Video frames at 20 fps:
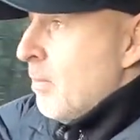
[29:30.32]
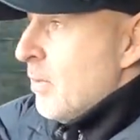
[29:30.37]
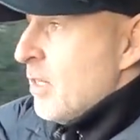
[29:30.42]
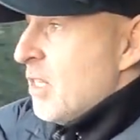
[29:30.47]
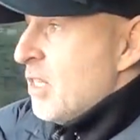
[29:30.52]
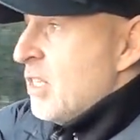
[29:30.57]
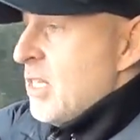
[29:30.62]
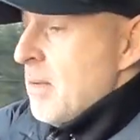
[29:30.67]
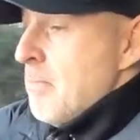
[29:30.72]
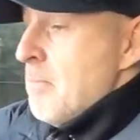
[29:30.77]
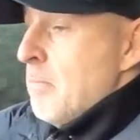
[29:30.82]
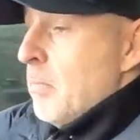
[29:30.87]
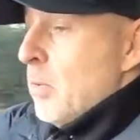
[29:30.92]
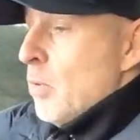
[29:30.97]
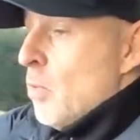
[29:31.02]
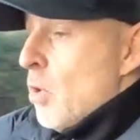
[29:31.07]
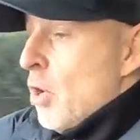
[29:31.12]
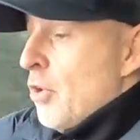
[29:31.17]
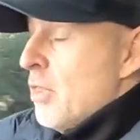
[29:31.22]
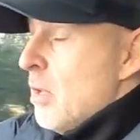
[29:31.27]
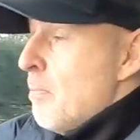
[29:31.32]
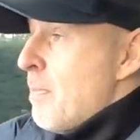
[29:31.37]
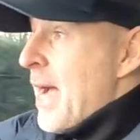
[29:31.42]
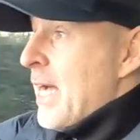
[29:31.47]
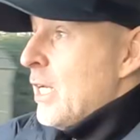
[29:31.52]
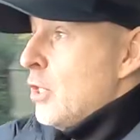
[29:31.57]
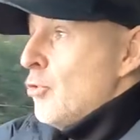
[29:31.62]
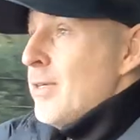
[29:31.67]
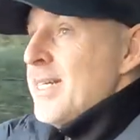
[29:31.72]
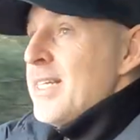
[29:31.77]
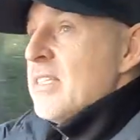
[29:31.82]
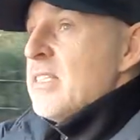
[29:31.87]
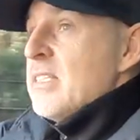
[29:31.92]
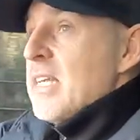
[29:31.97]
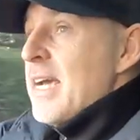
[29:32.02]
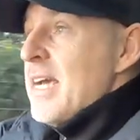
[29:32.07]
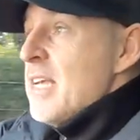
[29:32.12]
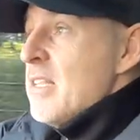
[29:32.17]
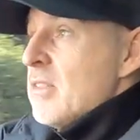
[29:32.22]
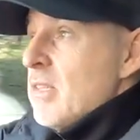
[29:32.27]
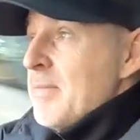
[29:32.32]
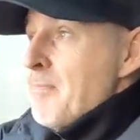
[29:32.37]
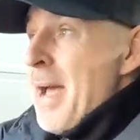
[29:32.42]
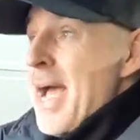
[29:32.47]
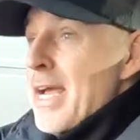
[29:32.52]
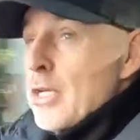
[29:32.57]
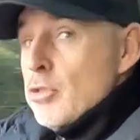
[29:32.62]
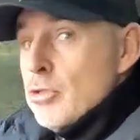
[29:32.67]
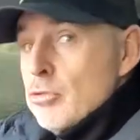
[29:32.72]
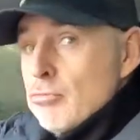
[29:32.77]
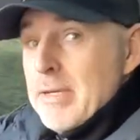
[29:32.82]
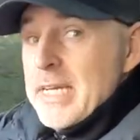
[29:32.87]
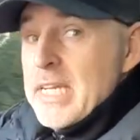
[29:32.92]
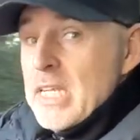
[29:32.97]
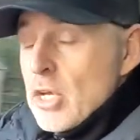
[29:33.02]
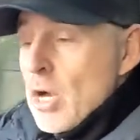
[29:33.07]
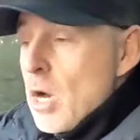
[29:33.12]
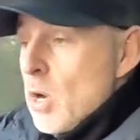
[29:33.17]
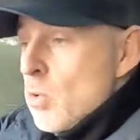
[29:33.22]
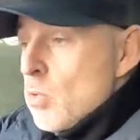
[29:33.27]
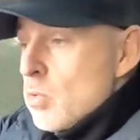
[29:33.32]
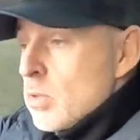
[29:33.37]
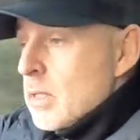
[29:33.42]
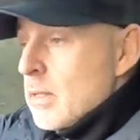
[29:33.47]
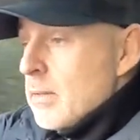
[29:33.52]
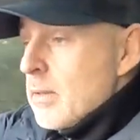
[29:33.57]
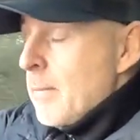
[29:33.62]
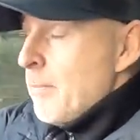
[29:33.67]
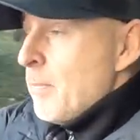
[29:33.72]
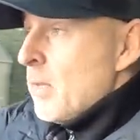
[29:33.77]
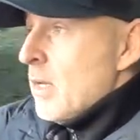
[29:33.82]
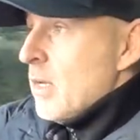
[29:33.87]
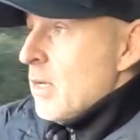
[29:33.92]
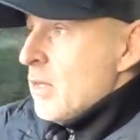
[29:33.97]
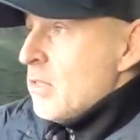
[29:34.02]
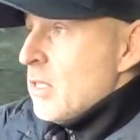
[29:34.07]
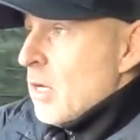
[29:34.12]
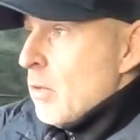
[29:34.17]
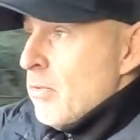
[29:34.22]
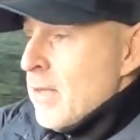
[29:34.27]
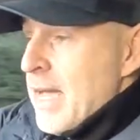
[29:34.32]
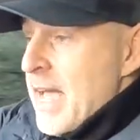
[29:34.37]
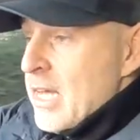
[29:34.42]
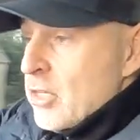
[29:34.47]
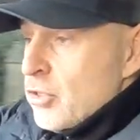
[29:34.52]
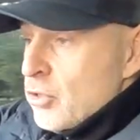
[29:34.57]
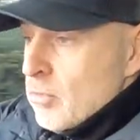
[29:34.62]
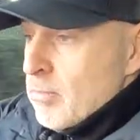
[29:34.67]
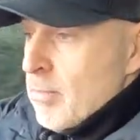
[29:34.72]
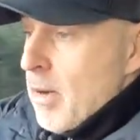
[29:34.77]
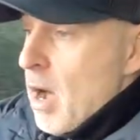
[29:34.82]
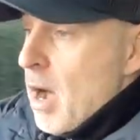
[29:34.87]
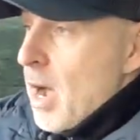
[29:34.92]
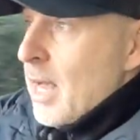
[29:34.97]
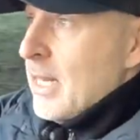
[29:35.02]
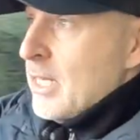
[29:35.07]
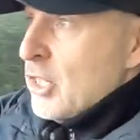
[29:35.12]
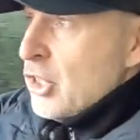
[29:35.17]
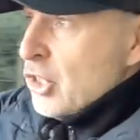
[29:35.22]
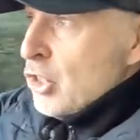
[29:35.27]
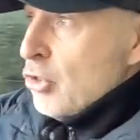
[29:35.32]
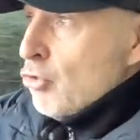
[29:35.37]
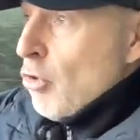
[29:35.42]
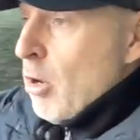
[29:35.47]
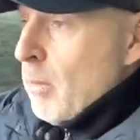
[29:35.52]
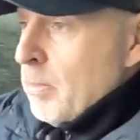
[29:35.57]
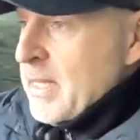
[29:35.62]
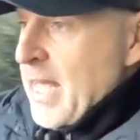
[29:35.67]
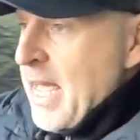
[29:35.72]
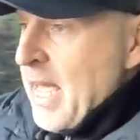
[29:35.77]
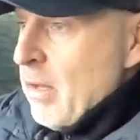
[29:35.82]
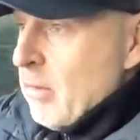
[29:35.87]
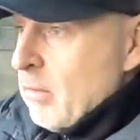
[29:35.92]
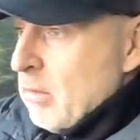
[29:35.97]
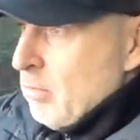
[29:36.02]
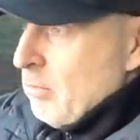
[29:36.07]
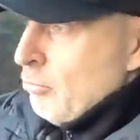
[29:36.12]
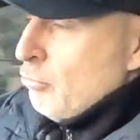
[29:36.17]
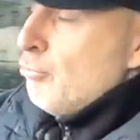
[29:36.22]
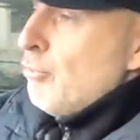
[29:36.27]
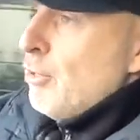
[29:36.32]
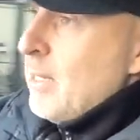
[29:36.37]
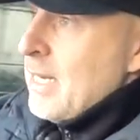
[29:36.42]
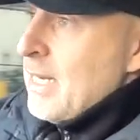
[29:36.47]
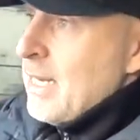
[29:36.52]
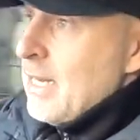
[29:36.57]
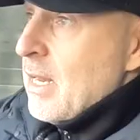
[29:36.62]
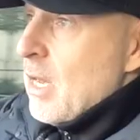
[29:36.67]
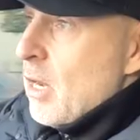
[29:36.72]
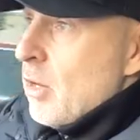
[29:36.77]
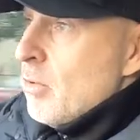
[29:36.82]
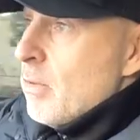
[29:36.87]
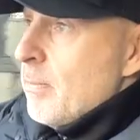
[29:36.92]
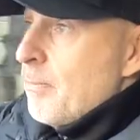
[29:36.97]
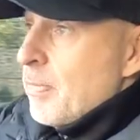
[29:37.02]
symbol on the battery to say it's, the battery's really cold. So the actual mileage has dropped down really low.